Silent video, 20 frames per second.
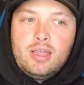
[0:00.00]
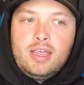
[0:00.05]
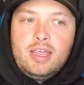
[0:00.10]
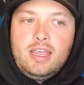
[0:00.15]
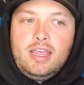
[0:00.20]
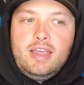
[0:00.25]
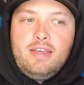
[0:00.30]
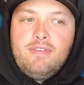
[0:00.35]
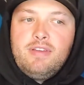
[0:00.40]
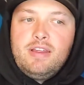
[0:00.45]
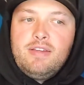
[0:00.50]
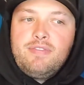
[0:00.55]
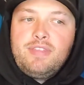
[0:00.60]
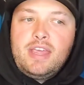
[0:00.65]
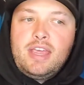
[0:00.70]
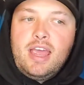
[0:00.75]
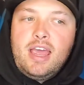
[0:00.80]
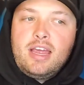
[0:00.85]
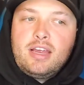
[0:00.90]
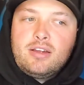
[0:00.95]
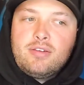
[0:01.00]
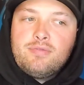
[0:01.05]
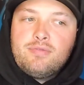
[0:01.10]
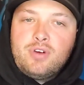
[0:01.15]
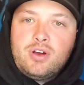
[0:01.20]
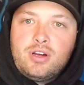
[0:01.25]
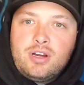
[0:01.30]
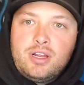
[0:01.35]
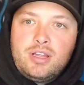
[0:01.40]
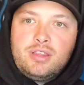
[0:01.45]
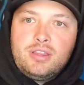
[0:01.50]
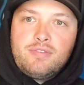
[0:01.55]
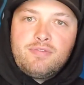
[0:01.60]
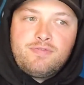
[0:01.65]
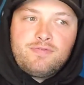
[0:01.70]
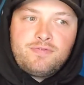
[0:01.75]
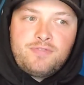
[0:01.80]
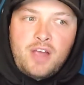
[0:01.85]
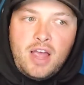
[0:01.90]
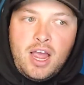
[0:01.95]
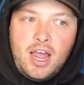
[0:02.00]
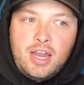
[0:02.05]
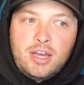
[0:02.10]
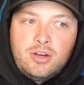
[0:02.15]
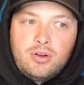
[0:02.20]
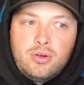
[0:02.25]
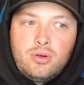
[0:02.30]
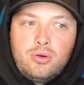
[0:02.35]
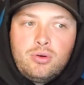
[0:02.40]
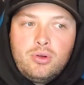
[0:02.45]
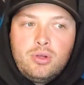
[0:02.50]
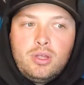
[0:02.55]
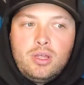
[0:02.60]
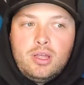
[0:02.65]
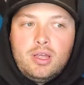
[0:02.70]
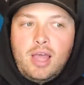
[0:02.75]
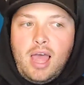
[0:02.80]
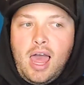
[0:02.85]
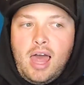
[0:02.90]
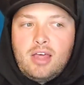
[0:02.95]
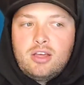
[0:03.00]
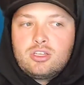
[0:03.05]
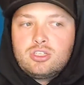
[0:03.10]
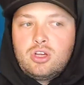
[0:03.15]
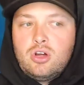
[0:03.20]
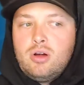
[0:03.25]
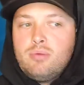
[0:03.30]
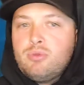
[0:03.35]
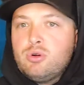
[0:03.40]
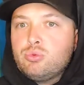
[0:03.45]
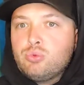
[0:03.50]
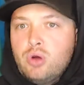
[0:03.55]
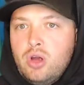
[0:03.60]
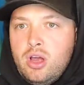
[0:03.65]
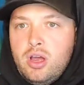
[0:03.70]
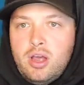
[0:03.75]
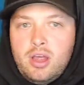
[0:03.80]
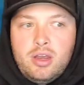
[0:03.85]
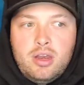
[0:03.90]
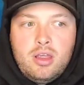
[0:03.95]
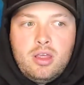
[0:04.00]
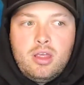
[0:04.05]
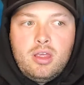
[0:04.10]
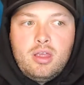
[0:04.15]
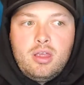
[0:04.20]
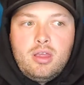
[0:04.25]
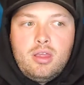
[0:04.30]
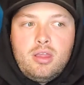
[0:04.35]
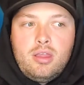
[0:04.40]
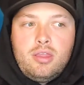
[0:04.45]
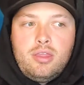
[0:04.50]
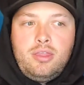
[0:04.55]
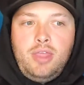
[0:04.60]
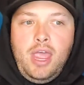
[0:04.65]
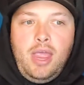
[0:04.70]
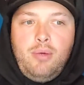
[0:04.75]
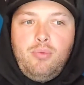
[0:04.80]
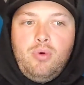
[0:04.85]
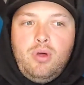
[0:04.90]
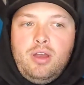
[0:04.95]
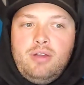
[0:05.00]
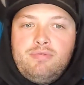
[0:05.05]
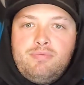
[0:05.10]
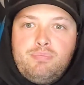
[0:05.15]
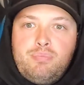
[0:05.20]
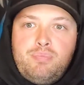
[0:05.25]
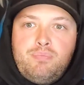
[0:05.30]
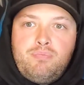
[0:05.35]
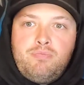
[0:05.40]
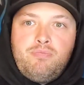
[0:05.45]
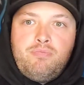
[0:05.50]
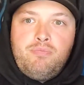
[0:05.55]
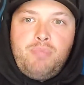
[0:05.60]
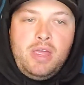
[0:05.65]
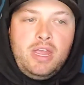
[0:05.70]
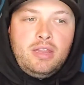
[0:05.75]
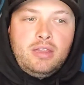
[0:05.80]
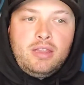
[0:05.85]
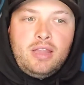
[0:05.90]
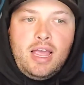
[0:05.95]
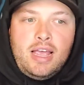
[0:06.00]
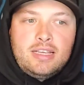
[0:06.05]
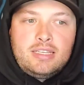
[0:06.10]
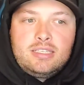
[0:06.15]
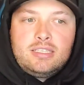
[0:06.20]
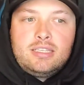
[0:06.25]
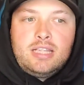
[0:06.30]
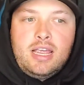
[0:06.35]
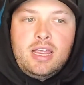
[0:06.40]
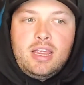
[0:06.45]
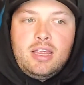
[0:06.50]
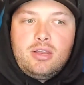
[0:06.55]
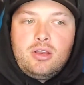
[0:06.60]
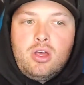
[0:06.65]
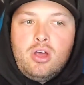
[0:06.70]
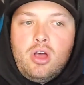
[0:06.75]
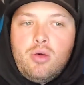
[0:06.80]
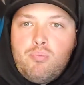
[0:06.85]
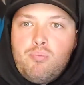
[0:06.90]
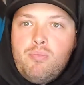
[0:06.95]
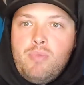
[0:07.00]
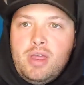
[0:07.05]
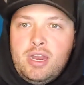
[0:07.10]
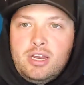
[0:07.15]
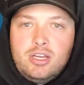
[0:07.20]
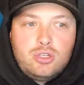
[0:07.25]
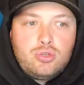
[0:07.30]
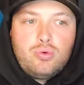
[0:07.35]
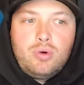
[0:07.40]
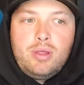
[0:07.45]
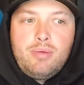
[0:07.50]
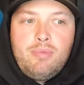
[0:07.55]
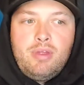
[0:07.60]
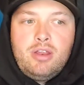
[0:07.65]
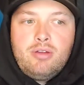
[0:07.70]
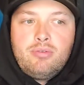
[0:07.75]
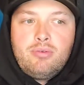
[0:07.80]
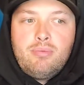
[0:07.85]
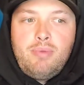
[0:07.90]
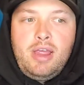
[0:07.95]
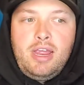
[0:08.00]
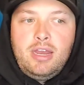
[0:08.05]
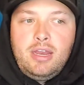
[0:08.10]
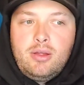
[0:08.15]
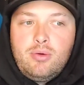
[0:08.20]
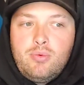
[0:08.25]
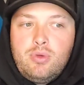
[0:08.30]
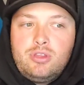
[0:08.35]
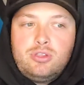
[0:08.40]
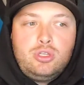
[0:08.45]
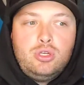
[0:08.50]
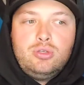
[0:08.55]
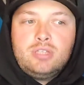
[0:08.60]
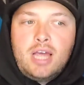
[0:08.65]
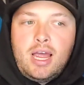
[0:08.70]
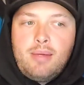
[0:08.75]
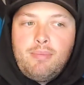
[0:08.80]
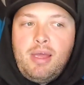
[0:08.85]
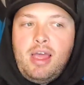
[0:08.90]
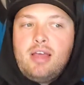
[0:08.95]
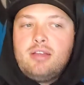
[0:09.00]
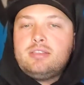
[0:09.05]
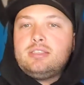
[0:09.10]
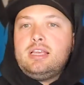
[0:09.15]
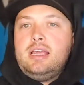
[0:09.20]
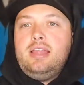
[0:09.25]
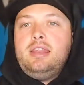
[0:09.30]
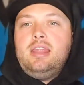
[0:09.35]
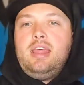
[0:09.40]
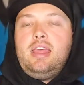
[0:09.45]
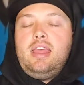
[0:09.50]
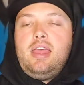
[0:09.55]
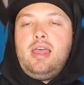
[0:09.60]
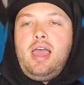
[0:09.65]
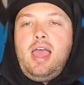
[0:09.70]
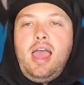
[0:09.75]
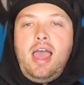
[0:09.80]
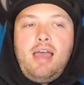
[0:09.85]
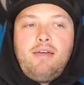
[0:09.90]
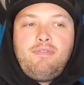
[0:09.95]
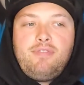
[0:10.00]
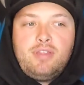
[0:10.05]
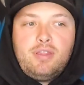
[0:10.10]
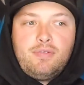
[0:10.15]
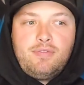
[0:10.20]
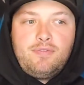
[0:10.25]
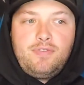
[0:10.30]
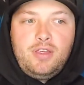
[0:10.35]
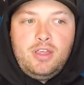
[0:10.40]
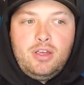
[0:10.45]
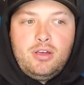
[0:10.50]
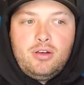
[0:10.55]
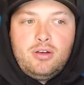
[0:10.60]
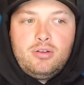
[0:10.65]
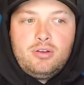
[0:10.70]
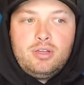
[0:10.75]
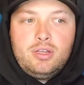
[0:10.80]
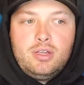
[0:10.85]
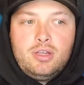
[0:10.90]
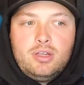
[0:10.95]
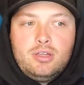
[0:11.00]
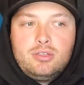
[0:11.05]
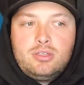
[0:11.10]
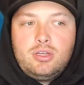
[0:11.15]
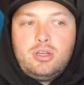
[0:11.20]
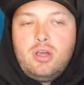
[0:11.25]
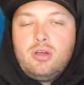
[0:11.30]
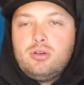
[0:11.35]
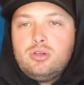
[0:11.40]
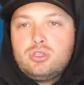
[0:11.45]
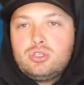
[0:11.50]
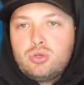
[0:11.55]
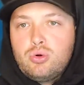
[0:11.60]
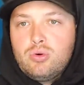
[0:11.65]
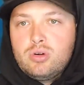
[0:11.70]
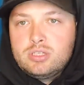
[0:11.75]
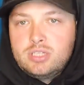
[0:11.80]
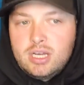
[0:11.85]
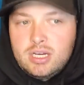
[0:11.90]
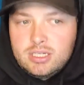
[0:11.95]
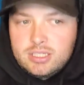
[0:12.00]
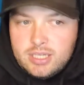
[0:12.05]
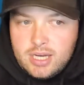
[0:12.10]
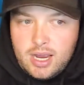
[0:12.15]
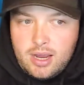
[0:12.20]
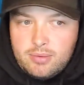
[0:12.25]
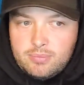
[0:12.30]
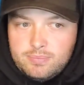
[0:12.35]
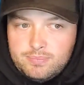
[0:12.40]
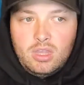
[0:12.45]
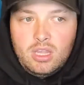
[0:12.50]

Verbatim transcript: Even if they had converted the final Alex Armah run, they would have been less than a minute and 20 minute remaining with two timeouts and that half of the field to go to score a touchdown.